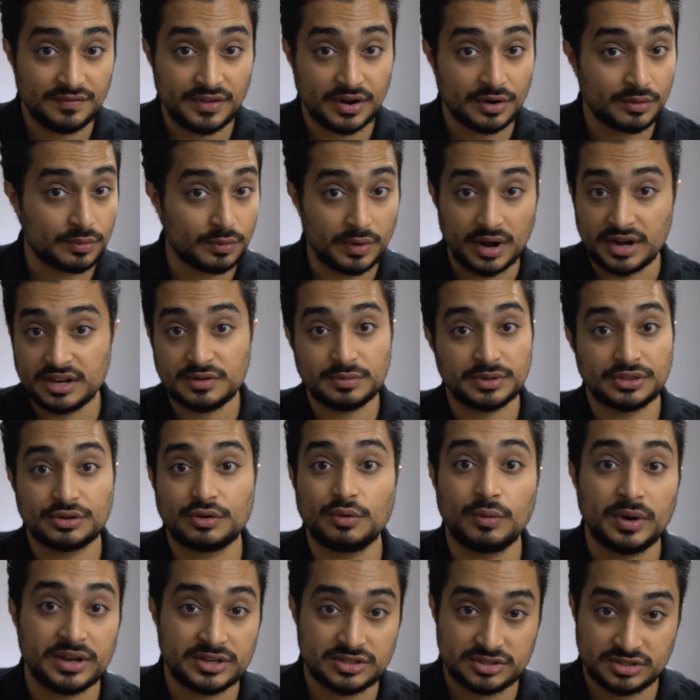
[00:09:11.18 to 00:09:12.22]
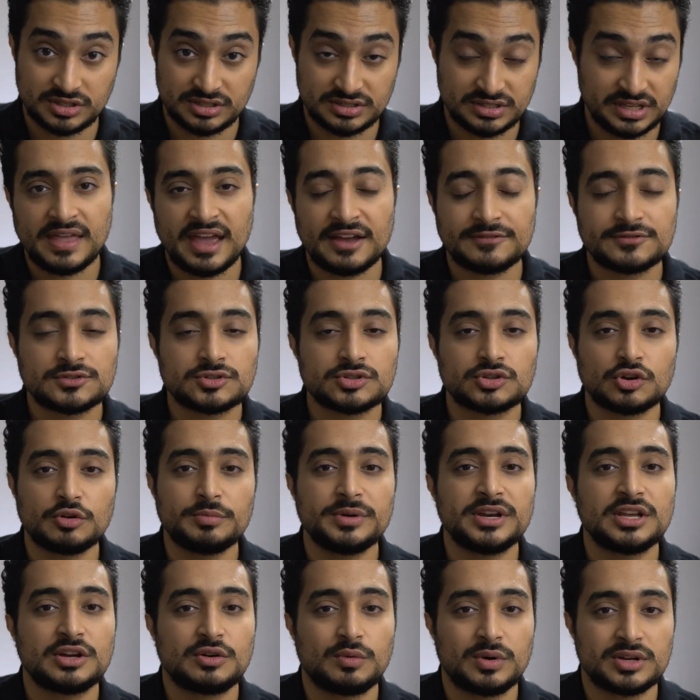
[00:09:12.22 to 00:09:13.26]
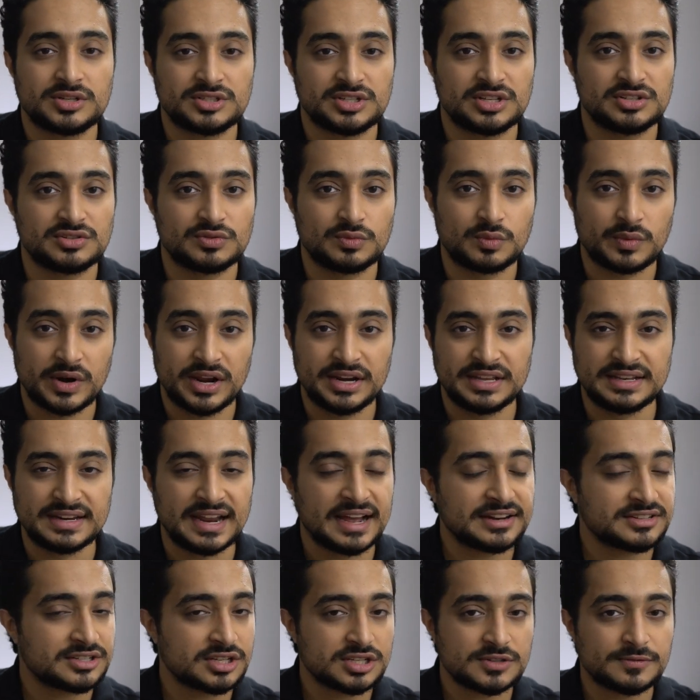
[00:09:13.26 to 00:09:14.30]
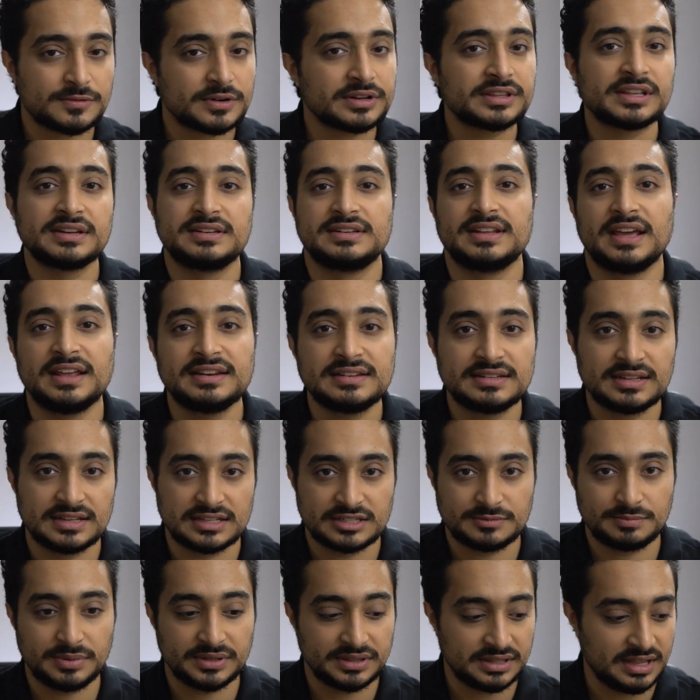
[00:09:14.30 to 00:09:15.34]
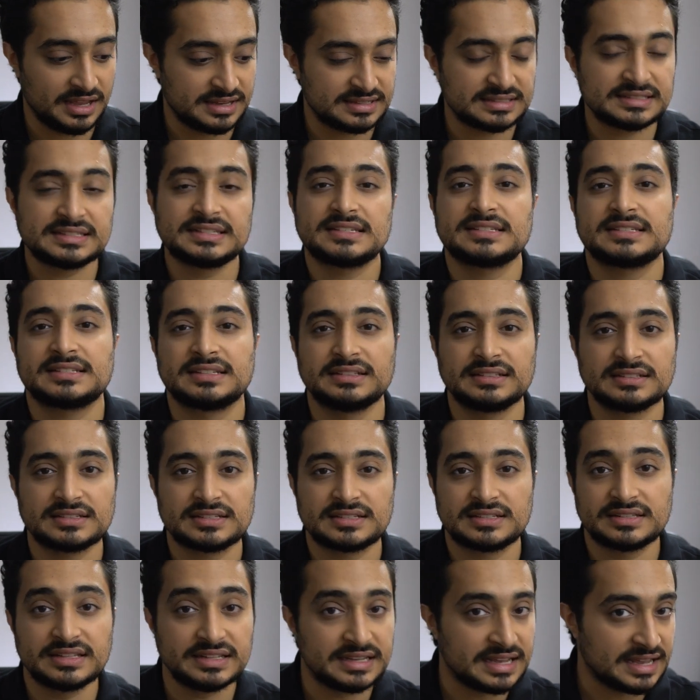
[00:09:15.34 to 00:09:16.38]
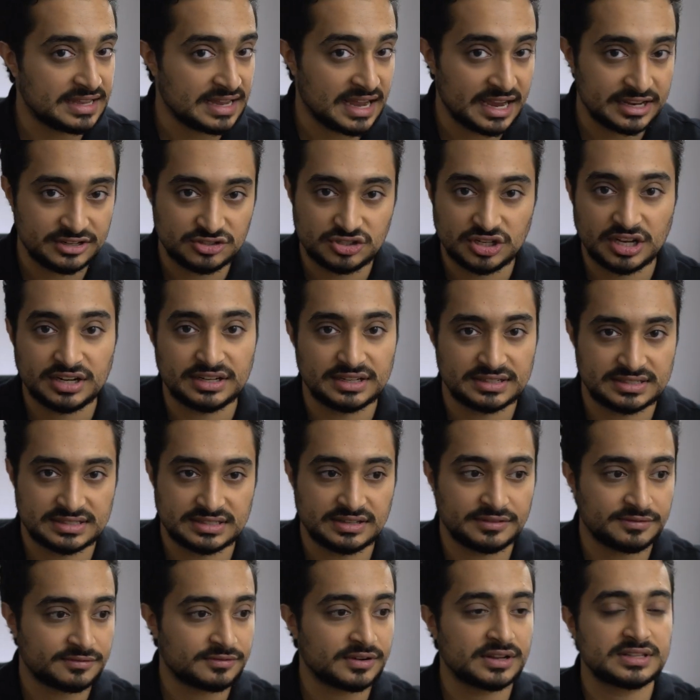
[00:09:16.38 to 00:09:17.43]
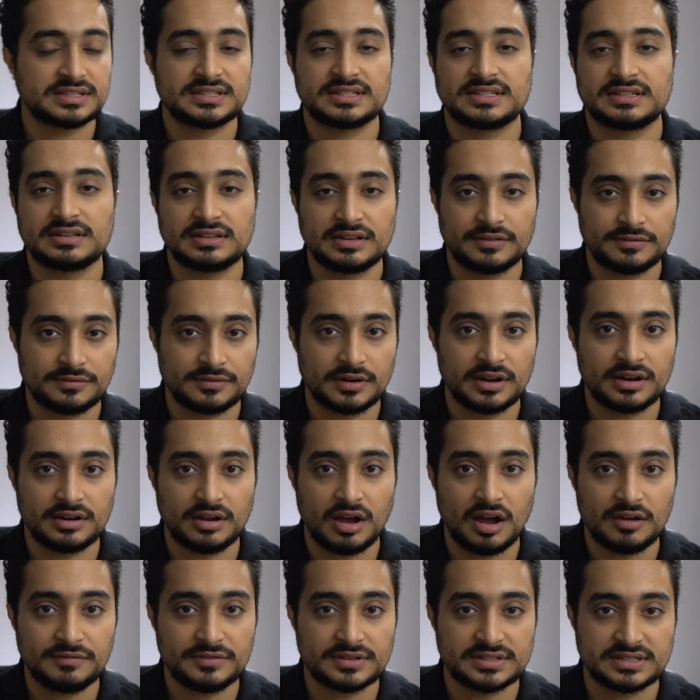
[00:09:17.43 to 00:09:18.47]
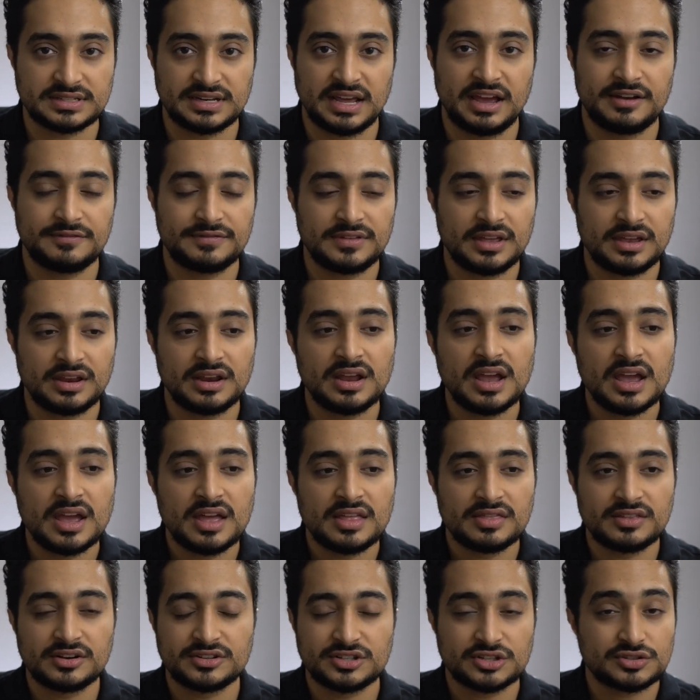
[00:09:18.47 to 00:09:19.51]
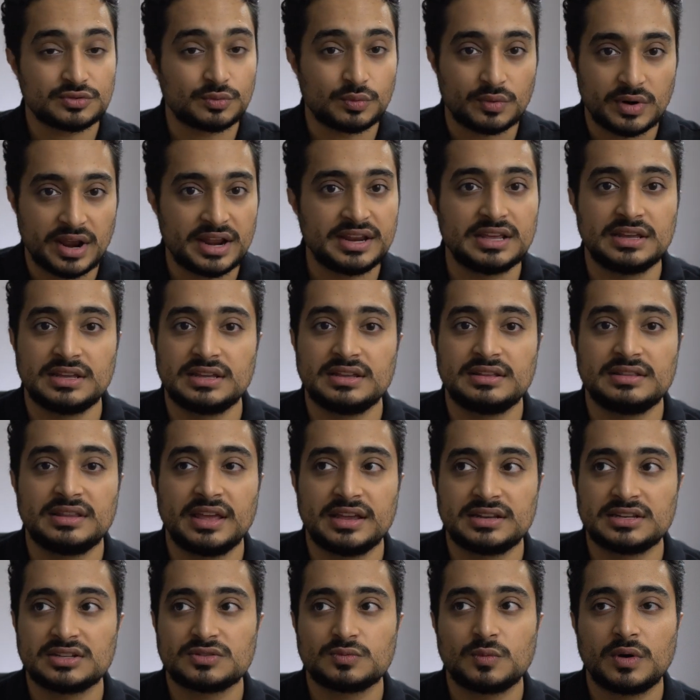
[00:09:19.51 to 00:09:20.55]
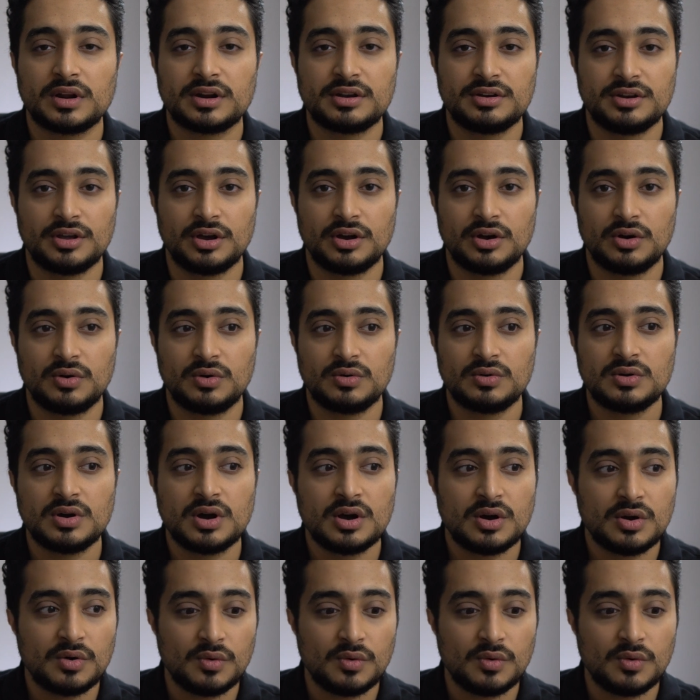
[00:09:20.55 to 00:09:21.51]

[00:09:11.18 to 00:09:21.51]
they're ready with questions. They have so many questions ready, not just for the dentist, but the assistants, the hygienists, the front office staff. They're just ready. They just want to know